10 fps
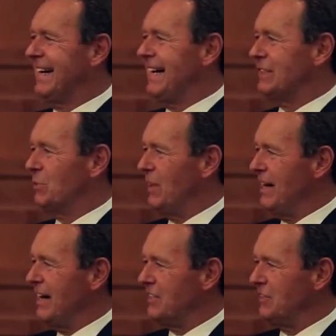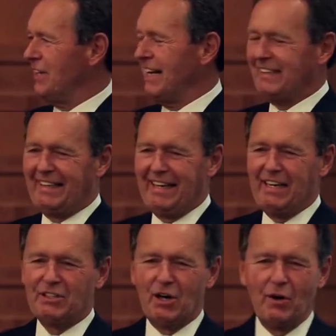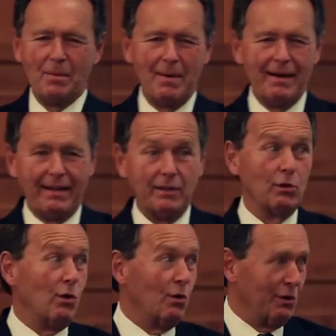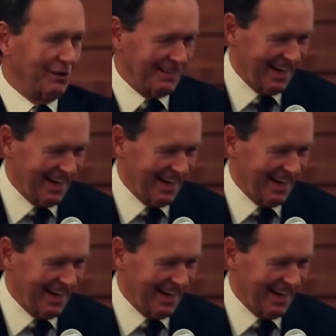I said, well, I still got the keys and all the money. He said, oh, good